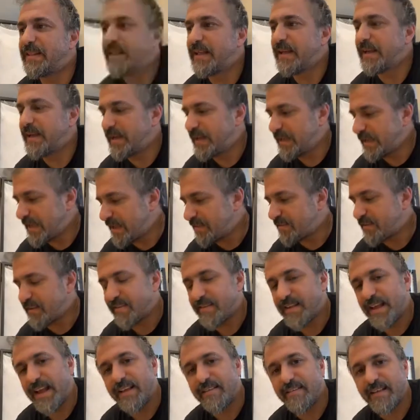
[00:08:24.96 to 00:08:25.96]
yes,
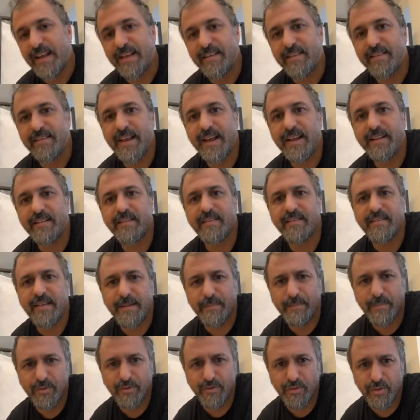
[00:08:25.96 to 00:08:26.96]
as I said,
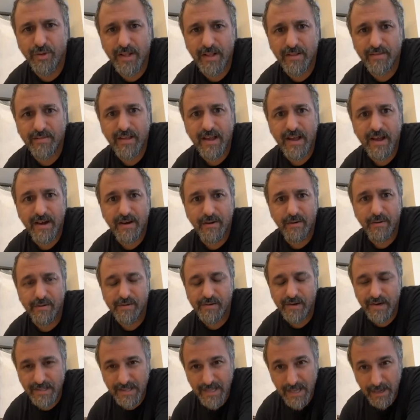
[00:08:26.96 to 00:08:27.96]
some students are
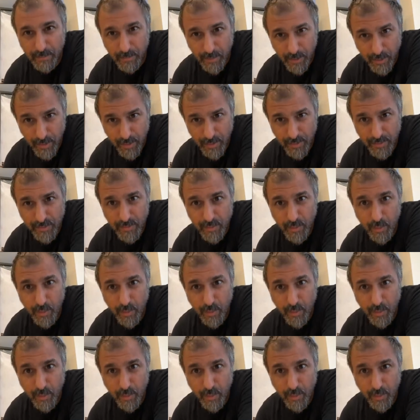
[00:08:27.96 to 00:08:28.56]
already abroad.